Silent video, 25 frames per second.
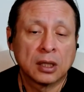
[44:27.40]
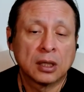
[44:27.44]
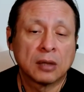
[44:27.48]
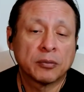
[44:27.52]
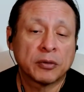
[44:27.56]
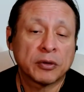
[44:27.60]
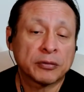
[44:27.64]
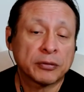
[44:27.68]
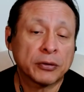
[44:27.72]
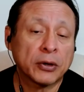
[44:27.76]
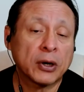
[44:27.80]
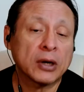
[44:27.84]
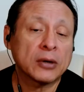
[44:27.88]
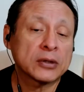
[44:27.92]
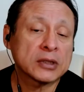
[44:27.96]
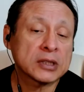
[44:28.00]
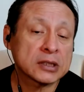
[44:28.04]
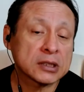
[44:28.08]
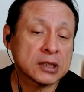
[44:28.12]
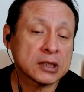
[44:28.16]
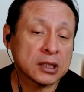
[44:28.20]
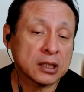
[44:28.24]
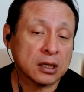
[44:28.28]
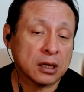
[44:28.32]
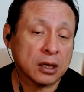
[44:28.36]
Before I went to
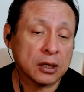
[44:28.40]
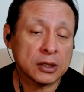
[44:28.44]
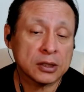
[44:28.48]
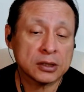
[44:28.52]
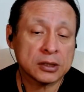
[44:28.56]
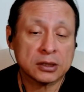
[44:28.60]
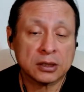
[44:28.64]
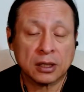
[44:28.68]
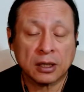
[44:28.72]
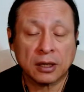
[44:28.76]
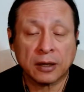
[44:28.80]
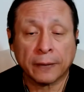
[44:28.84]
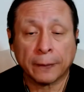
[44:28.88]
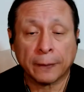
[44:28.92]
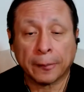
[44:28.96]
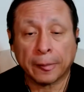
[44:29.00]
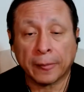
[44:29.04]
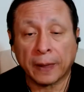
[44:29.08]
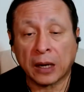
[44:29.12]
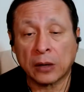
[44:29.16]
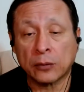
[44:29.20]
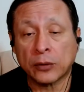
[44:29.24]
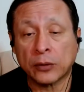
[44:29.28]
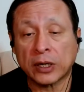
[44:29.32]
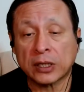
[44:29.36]
City College,
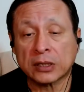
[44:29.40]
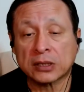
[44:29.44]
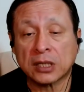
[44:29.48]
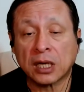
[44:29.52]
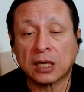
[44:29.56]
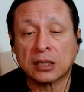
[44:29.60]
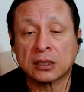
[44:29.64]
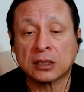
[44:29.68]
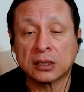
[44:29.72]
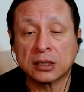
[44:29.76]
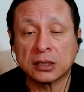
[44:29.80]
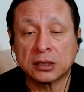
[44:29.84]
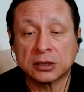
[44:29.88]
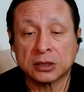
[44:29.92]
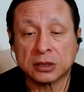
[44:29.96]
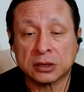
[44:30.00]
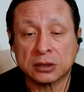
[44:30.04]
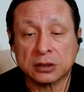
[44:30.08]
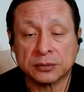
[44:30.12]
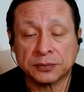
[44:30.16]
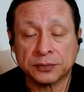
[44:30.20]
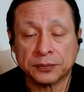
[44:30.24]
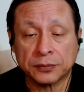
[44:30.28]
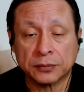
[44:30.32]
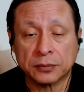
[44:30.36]
I read a ton of Nietzsche,
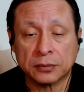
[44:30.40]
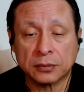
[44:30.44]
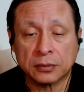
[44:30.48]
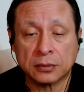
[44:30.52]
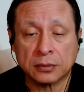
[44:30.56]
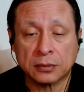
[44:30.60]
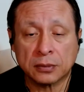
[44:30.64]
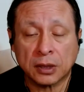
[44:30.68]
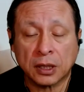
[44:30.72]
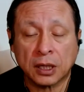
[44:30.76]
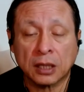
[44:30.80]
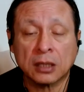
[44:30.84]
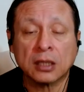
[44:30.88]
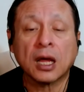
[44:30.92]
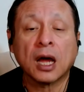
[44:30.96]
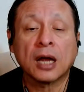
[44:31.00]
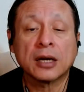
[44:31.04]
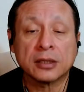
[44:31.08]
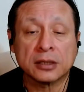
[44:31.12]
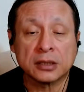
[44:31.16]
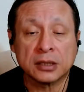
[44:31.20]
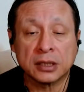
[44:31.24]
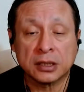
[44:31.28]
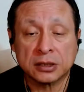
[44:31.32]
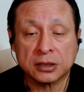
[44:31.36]
a lot
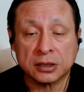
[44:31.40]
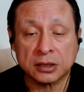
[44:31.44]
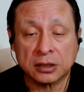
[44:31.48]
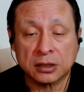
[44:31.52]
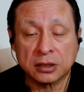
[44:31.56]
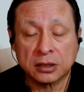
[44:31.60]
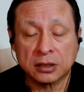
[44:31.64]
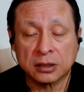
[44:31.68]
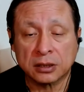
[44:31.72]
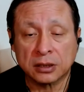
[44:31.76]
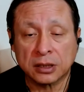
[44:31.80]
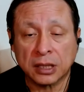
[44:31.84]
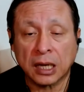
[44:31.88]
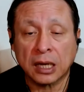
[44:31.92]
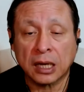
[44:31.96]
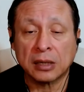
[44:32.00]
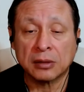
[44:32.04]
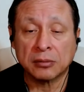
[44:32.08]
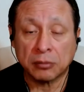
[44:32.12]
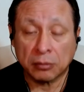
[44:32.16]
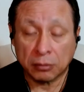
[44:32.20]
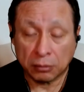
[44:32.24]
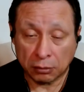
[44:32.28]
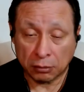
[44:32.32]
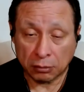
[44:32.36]
of Nietzsche. Not
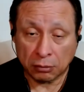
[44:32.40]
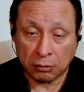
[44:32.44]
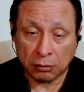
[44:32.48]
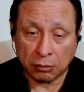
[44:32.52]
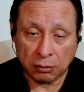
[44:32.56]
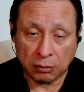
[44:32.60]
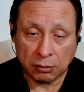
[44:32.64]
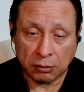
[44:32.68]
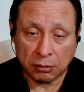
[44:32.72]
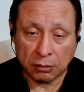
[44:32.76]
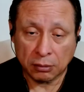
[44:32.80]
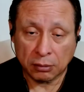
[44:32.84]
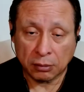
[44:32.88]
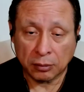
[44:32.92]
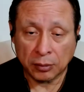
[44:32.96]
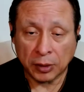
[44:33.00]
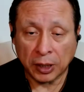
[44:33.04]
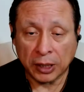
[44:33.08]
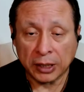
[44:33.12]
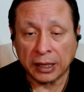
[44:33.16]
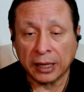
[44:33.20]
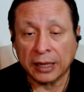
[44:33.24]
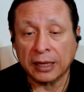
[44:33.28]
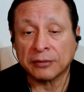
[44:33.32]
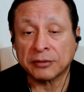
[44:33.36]

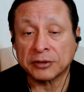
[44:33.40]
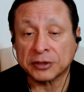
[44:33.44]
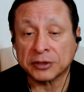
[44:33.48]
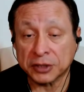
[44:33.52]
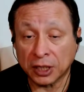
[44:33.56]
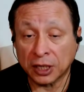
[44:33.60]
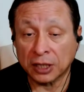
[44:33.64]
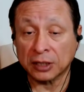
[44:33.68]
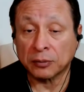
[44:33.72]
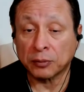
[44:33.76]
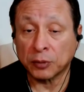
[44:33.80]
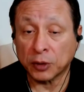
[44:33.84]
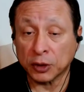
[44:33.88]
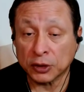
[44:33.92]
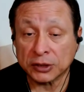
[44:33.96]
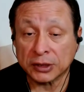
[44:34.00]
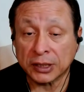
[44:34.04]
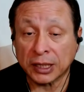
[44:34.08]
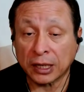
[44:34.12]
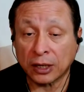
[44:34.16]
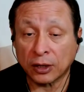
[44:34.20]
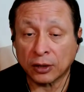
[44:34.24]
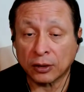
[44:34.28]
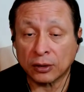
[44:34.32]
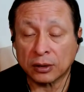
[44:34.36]
like I have a ton of books
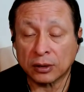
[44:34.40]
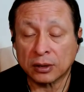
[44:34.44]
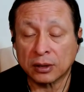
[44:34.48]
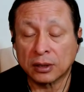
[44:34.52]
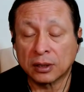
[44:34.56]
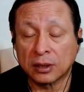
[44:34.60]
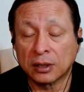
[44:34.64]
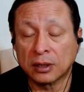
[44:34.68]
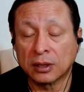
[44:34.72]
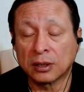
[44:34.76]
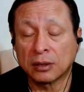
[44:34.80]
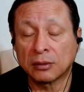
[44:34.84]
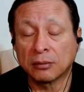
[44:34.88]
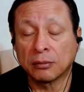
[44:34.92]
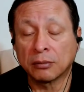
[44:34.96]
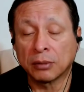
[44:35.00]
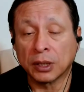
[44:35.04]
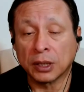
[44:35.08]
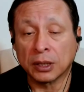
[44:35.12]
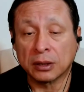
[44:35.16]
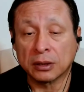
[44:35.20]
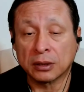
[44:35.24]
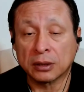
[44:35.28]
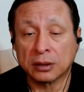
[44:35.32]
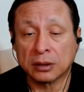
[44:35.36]
now,
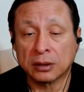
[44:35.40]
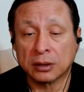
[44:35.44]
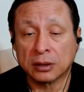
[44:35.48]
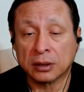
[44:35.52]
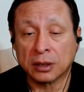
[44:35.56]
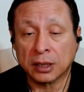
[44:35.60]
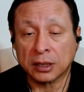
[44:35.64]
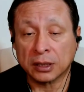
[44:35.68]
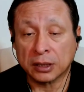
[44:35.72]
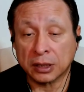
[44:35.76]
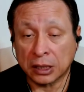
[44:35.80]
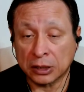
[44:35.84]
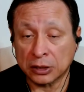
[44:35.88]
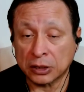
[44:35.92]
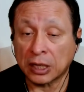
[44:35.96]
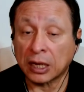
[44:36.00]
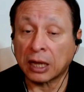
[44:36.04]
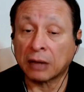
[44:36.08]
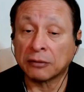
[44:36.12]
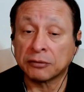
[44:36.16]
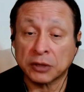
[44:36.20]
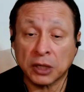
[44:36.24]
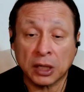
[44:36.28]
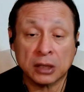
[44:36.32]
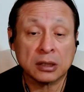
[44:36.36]
but and
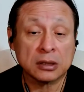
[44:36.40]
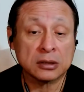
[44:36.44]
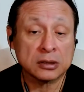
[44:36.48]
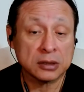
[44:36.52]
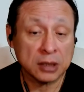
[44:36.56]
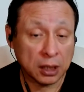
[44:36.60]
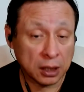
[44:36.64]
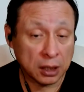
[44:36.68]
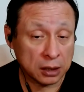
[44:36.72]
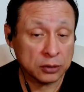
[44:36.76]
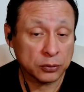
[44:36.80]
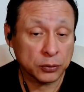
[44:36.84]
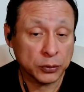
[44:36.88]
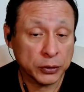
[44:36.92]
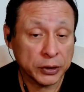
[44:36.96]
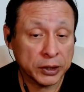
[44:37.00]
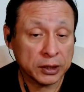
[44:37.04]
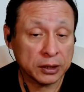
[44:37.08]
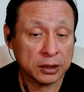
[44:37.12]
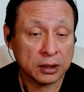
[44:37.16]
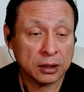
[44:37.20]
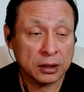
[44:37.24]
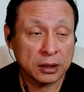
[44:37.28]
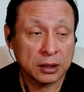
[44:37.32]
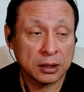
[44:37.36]
I've done a ton of
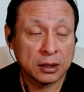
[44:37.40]
reading.